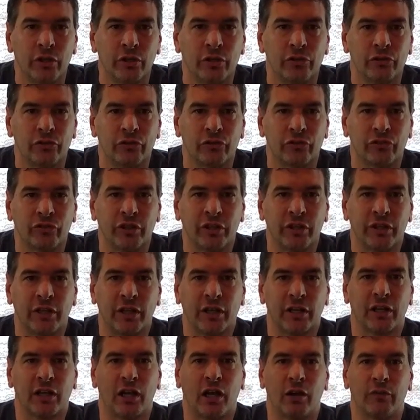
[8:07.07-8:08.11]
Just getting that
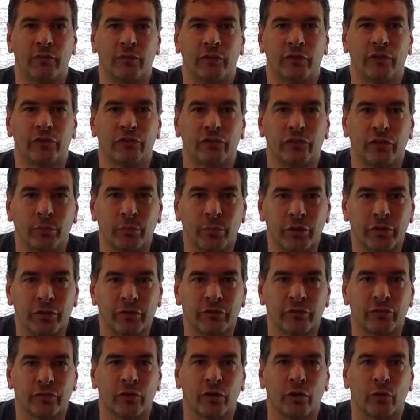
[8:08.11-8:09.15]
confidence to bring the
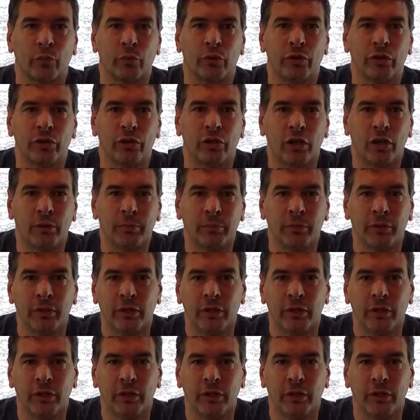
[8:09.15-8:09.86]
front wheel up.